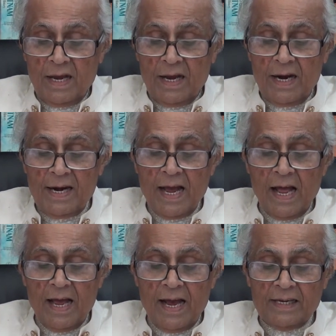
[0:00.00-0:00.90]
India
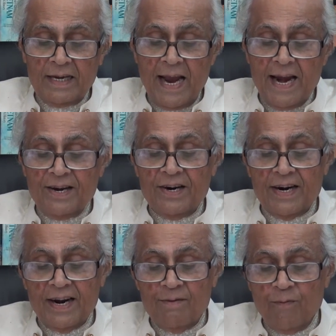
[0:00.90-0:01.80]
has
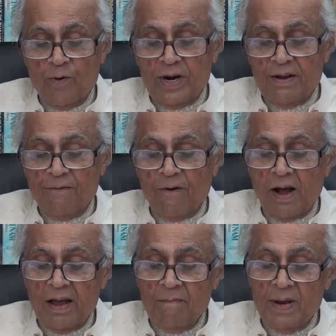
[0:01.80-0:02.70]

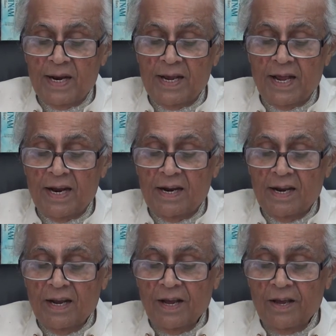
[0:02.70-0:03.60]
845 million
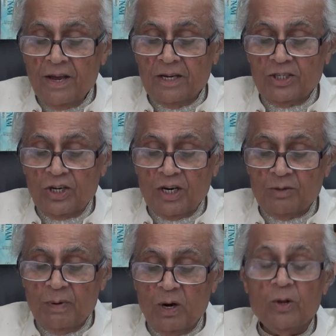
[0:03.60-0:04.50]
youngsters
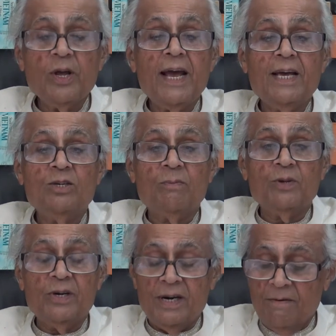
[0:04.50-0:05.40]
below the age of
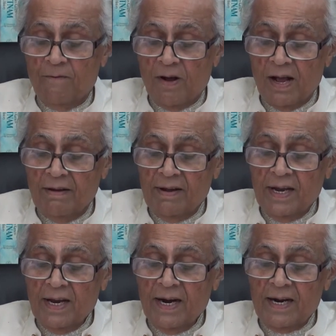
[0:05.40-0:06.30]
35.
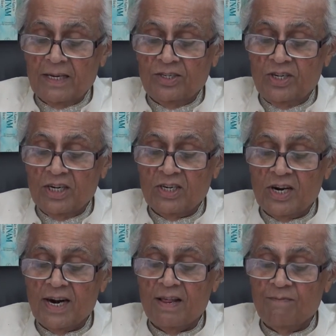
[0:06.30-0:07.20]
It has
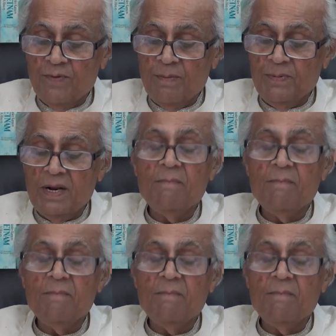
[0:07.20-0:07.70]
650